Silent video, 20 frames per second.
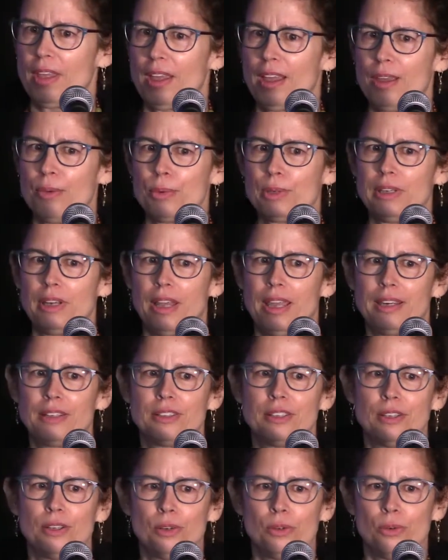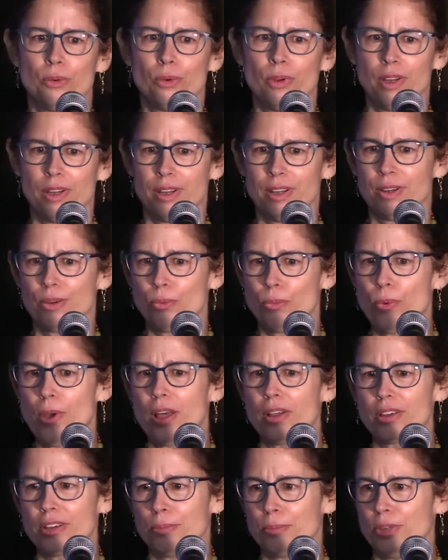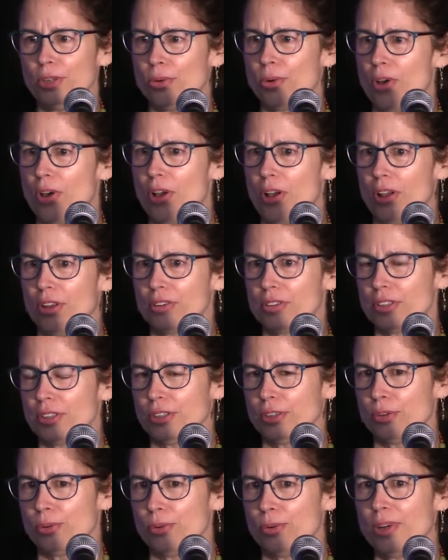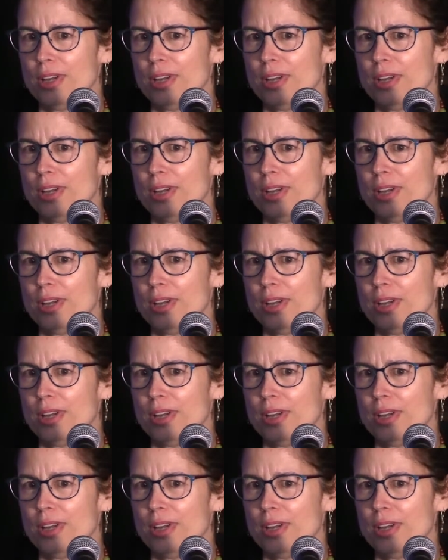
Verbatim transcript: I would like to welcome you all to